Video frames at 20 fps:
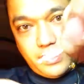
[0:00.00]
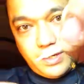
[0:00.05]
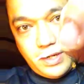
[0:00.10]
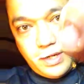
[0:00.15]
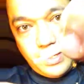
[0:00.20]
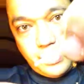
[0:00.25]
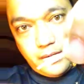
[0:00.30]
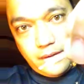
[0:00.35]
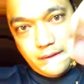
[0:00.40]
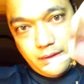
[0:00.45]

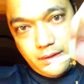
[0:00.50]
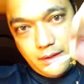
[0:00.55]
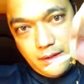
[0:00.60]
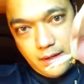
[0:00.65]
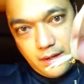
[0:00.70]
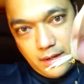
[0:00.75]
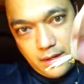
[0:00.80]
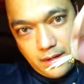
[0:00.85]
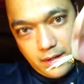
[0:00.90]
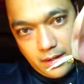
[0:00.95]
hand,
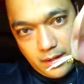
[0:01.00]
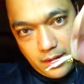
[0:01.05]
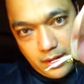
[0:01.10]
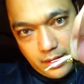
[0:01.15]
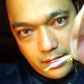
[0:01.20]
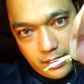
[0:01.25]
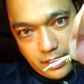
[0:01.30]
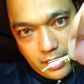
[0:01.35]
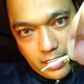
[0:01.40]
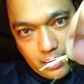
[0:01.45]

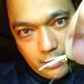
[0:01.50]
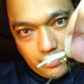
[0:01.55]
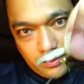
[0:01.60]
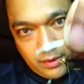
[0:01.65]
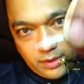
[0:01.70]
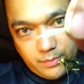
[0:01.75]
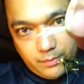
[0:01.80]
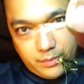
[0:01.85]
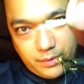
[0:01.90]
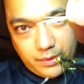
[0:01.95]
and now I'm
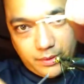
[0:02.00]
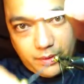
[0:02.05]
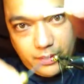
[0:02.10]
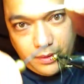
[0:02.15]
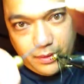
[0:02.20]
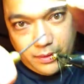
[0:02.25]
simply going